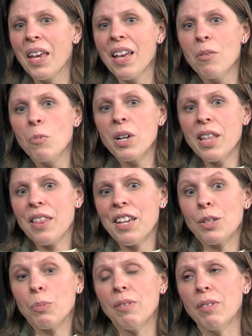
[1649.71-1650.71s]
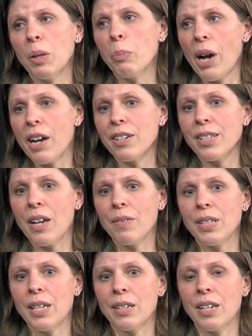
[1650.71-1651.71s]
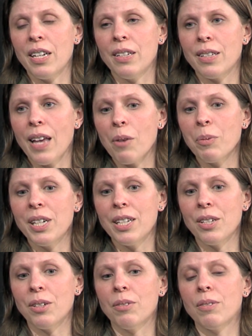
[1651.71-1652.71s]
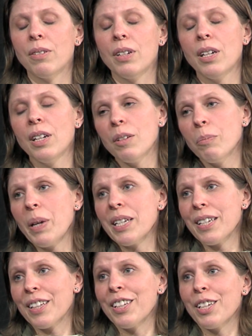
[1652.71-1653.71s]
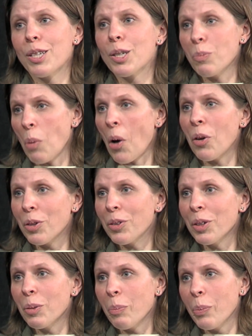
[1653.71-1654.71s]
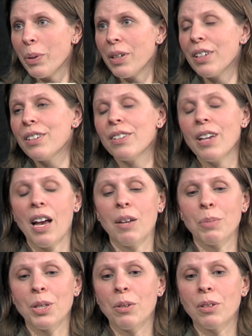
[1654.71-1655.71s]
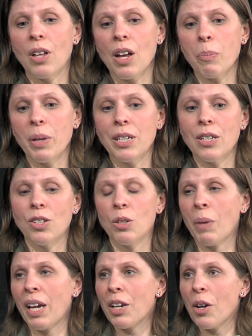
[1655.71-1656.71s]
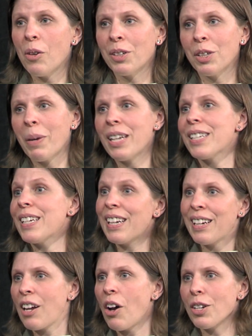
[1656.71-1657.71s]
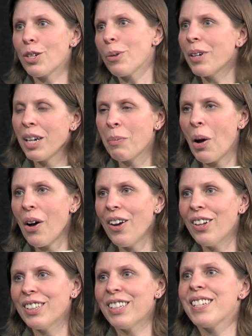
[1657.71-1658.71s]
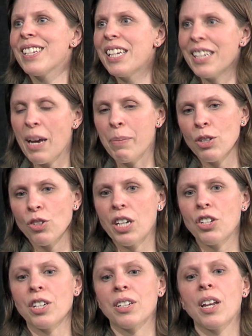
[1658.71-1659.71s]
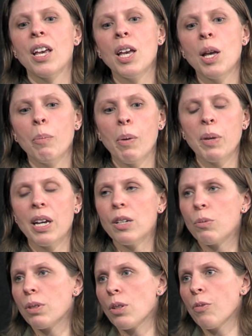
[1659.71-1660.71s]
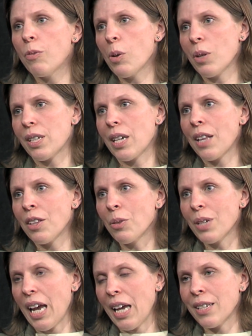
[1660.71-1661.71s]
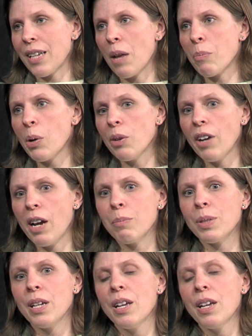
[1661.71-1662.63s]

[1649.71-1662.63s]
One of the things we really pride ourselves in is that we do basically small group. So a lot of places you might go and you might sit in an auditorium hall and see a demonstration. But because we're so focused on those hands-on programs,